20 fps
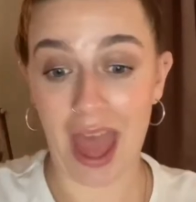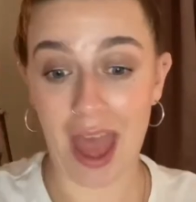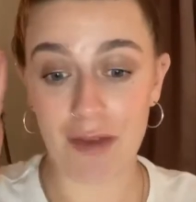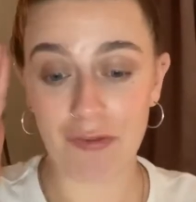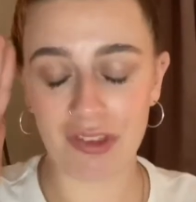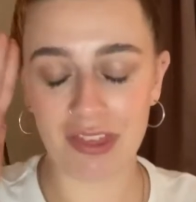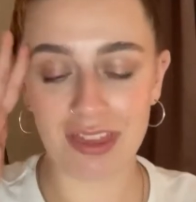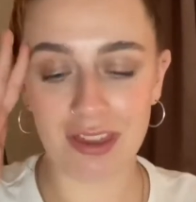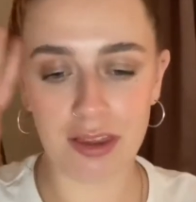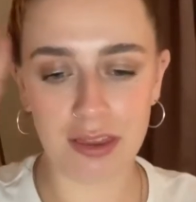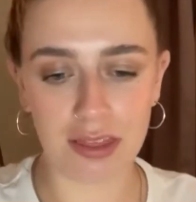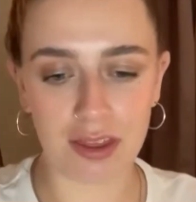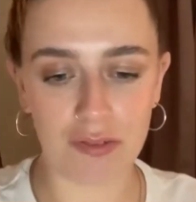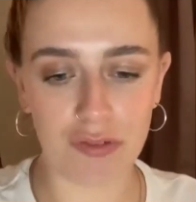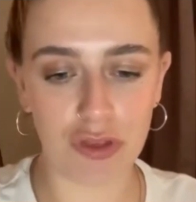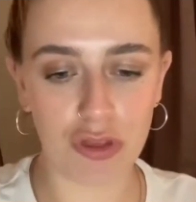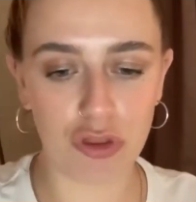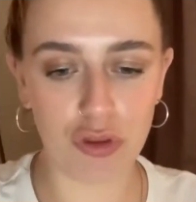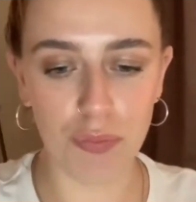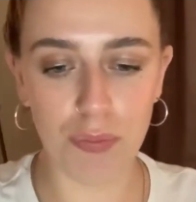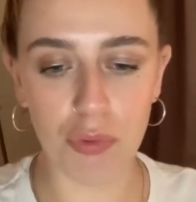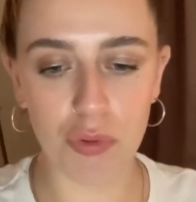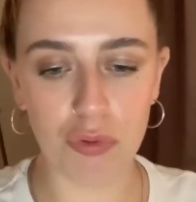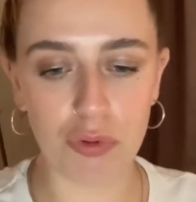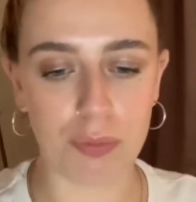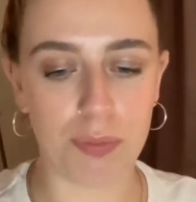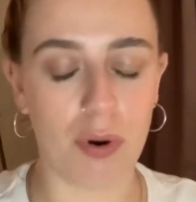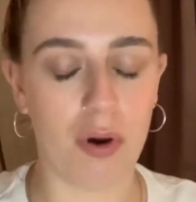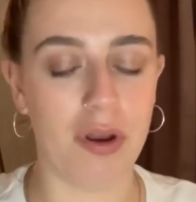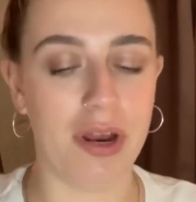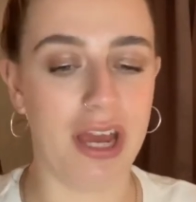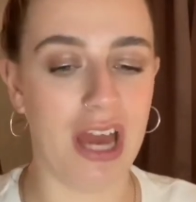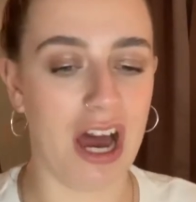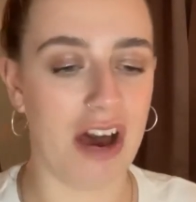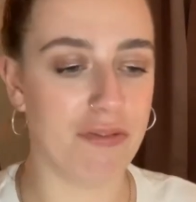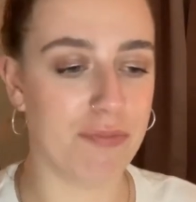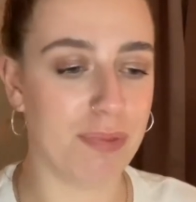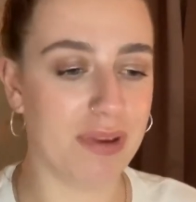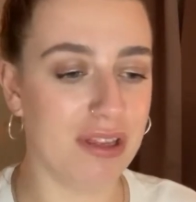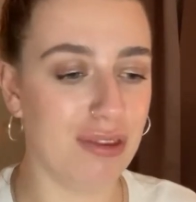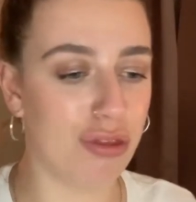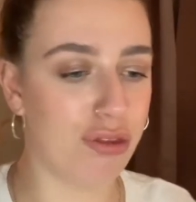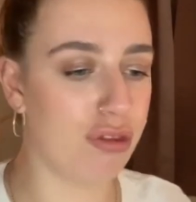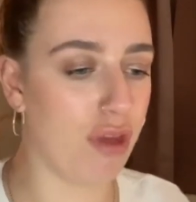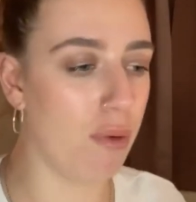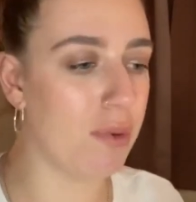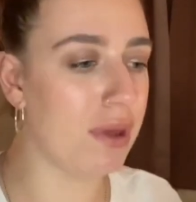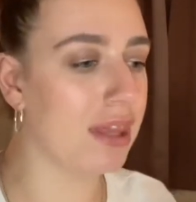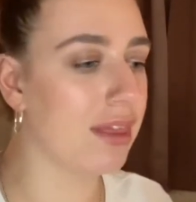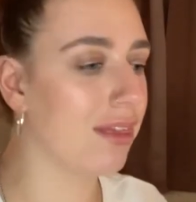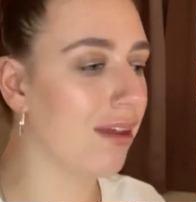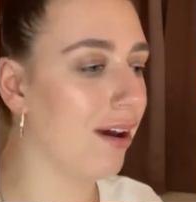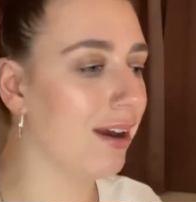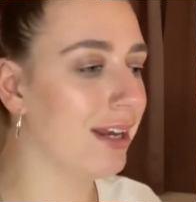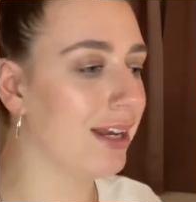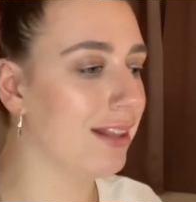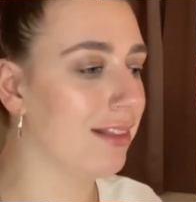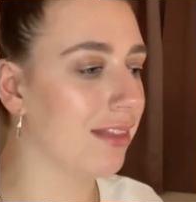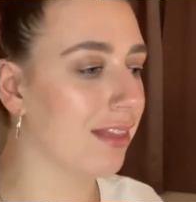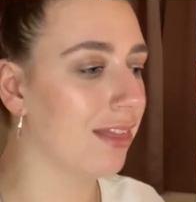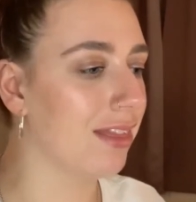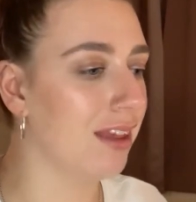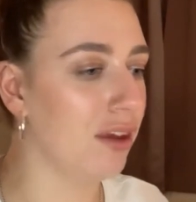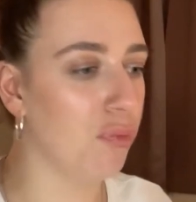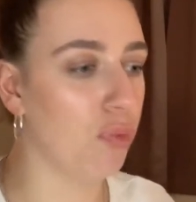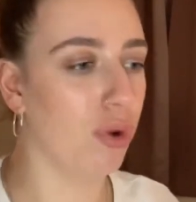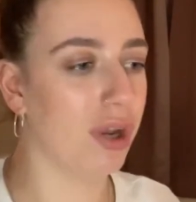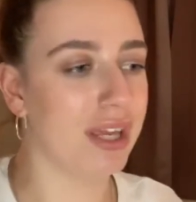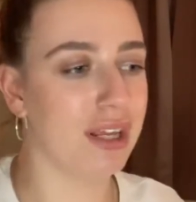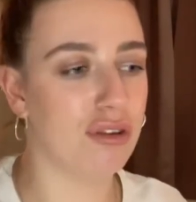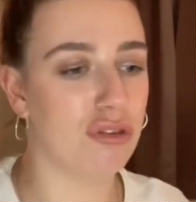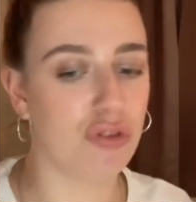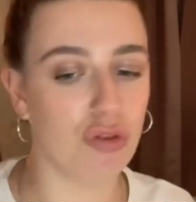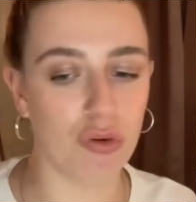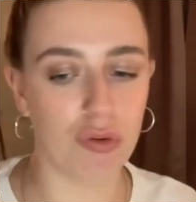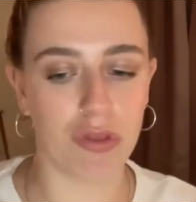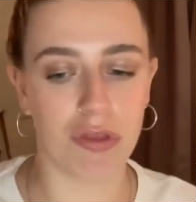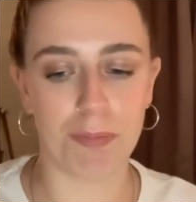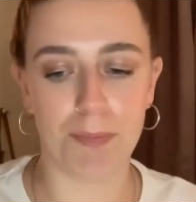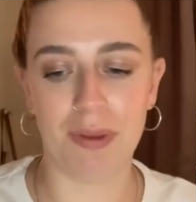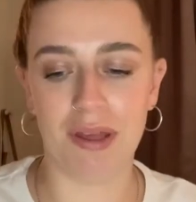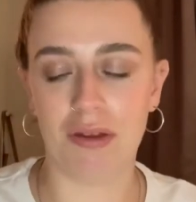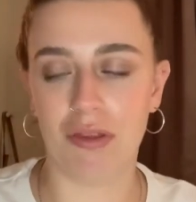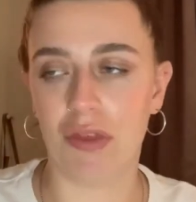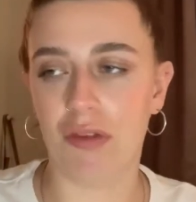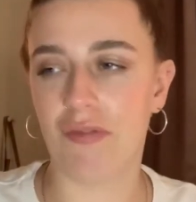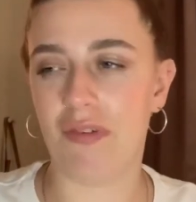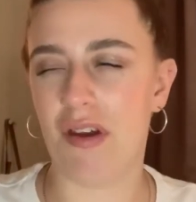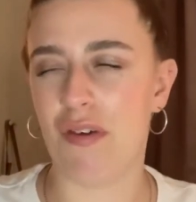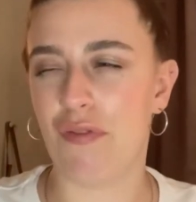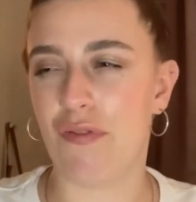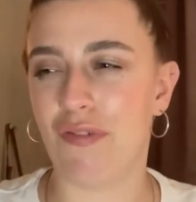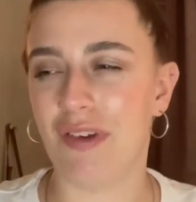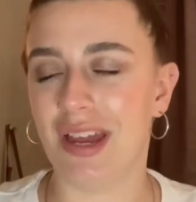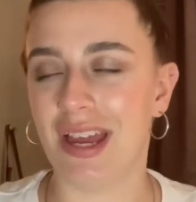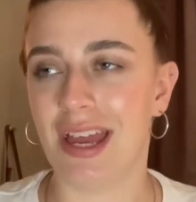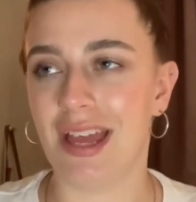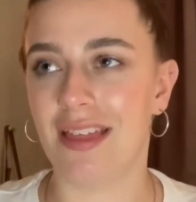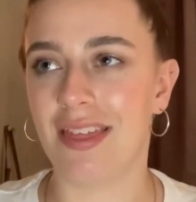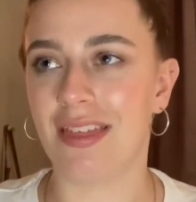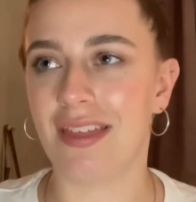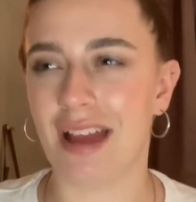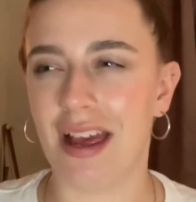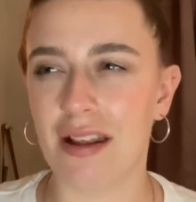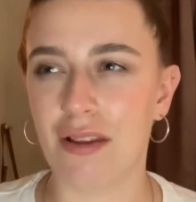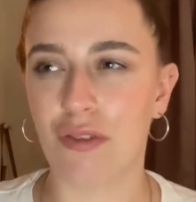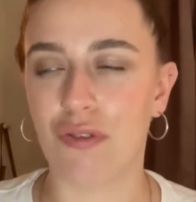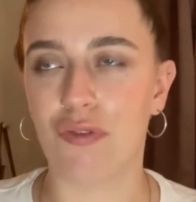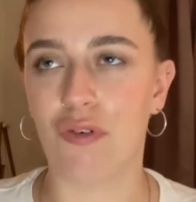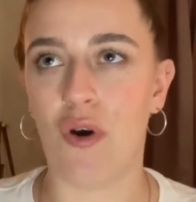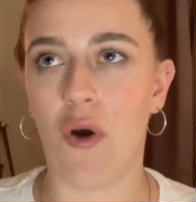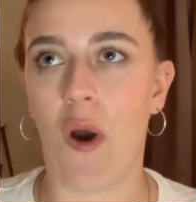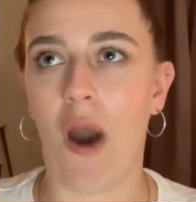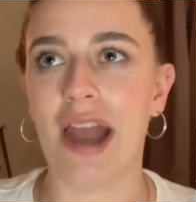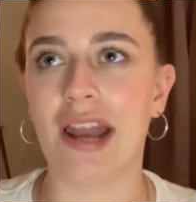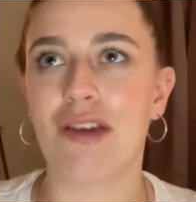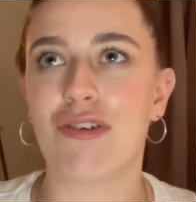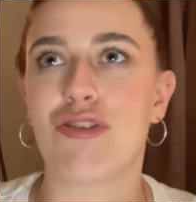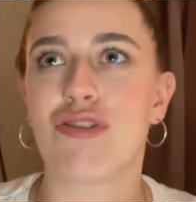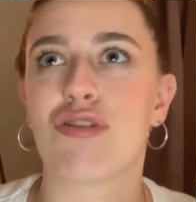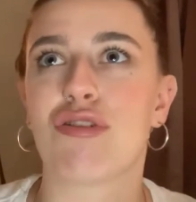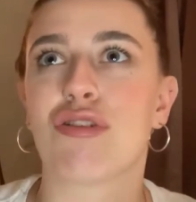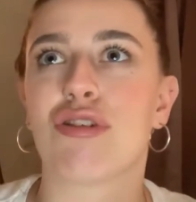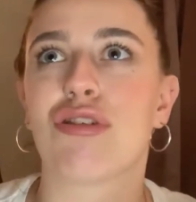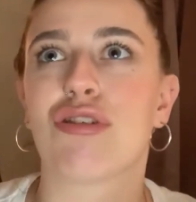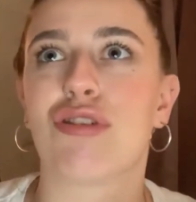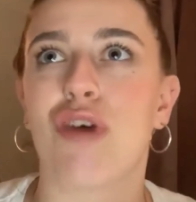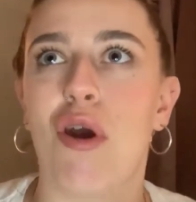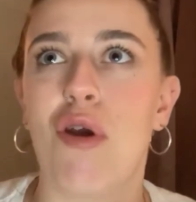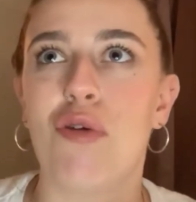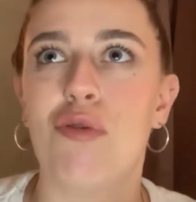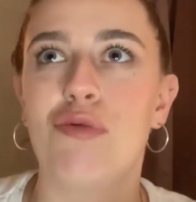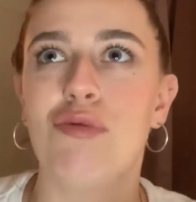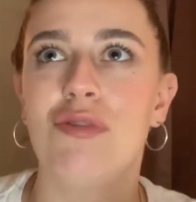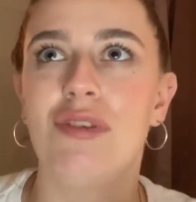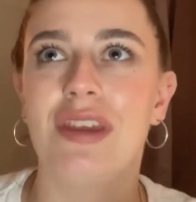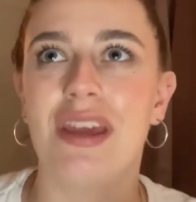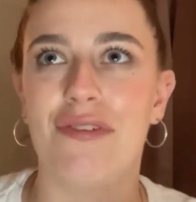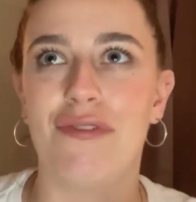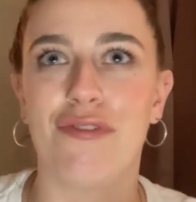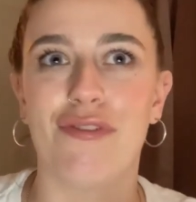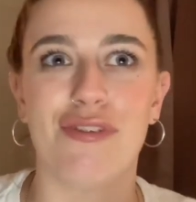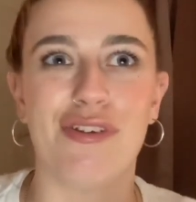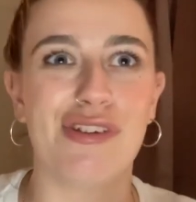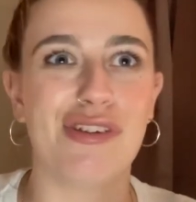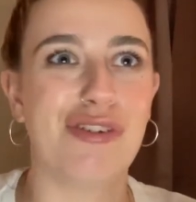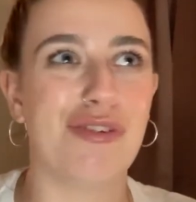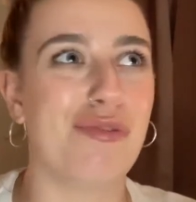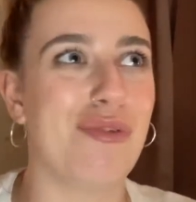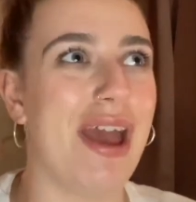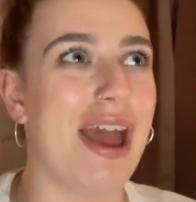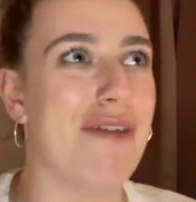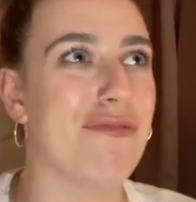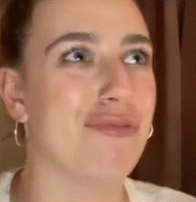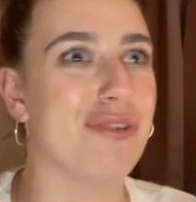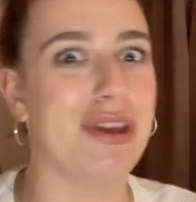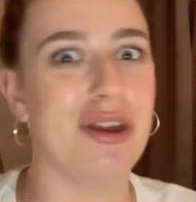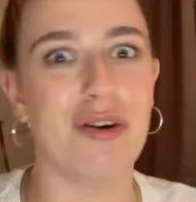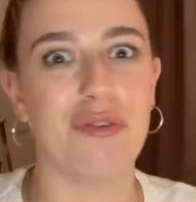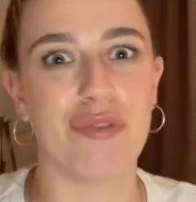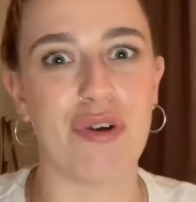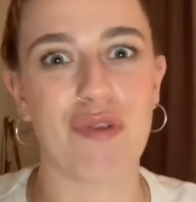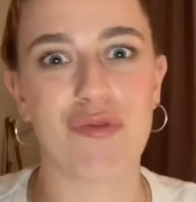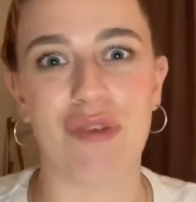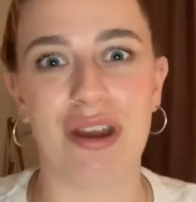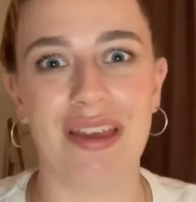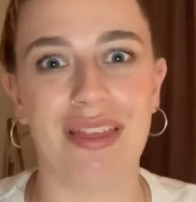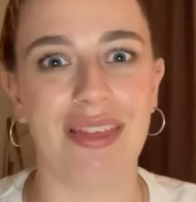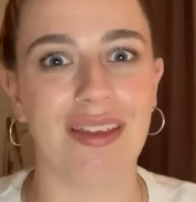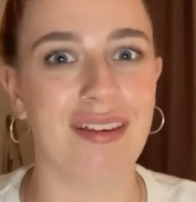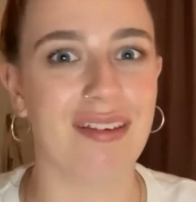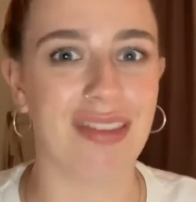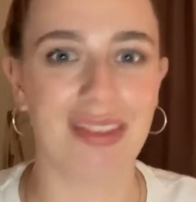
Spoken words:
Ever since I've stumbled upon it, I've been so excited to see what it does because of everything it stands for, and it's just so different to every other racing